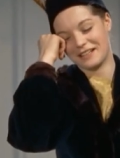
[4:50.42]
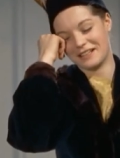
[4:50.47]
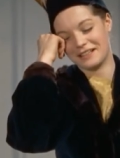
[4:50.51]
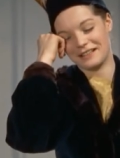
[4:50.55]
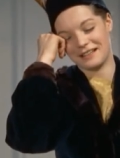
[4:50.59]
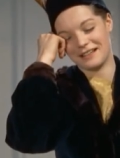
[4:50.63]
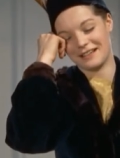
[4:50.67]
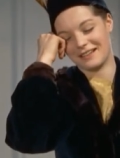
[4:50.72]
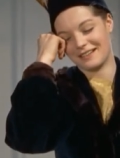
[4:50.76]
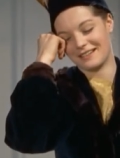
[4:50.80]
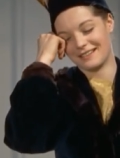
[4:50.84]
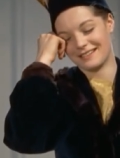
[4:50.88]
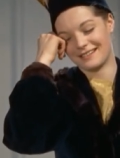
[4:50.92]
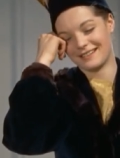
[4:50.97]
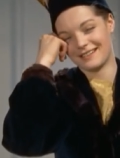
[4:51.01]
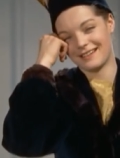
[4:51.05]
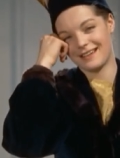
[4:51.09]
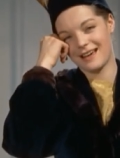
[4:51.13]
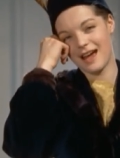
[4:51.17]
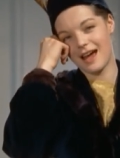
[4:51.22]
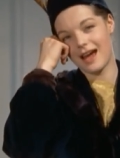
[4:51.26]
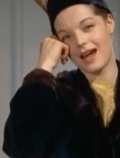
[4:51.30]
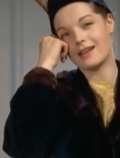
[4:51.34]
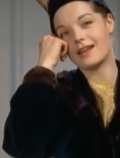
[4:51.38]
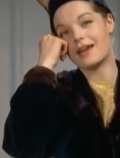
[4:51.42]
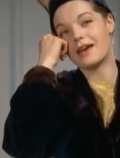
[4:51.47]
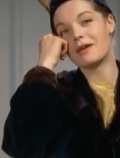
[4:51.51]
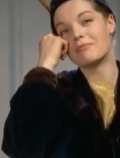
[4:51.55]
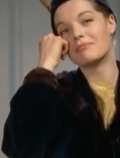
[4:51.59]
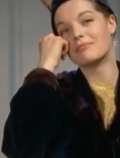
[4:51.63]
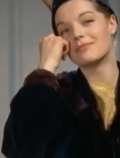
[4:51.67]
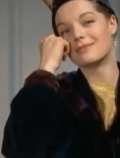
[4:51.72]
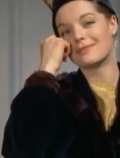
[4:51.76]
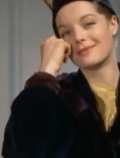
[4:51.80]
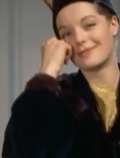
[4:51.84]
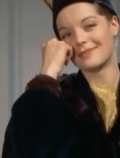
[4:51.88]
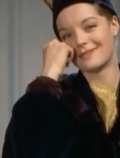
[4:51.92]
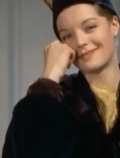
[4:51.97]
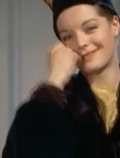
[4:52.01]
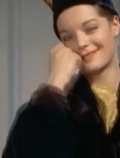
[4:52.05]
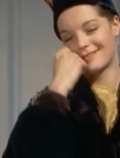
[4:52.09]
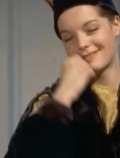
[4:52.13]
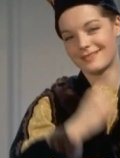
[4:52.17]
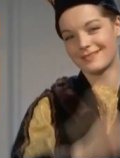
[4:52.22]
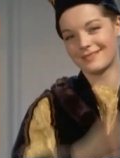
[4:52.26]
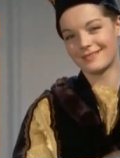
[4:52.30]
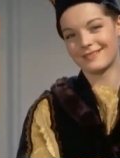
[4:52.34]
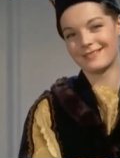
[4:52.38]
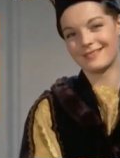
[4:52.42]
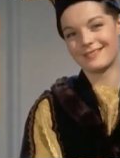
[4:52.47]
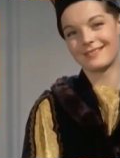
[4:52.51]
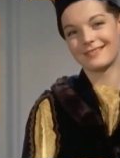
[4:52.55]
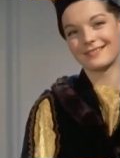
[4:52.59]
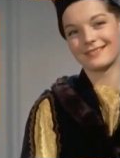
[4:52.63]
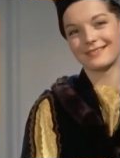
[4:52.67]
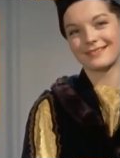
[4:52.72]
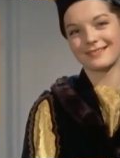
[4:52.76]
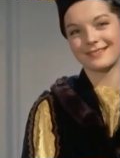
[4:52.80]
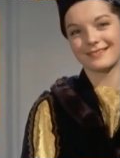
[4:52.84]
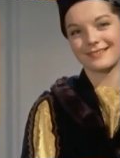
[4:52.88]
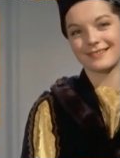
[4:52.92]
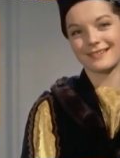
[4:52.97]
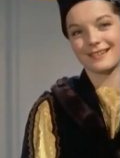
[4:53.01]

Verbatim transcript: In turn, this allowed her to begin to experiment with layers in her